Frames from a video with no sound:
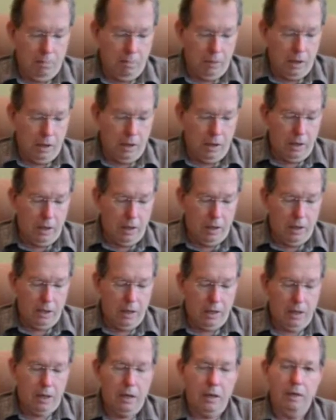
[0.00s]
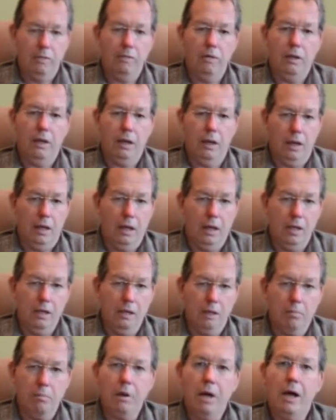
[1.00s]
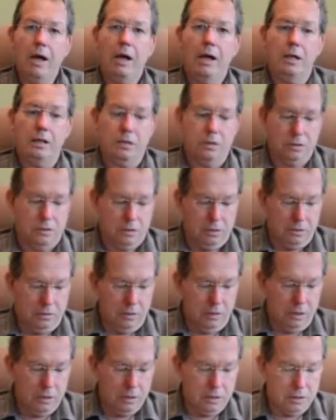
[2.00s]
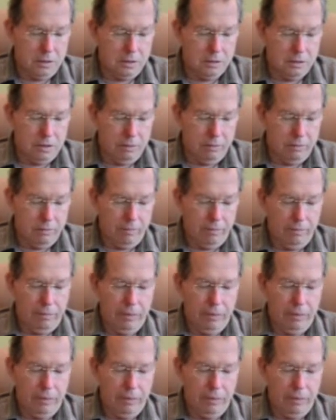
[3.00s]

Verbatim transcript: by uh, living in the past. It's as if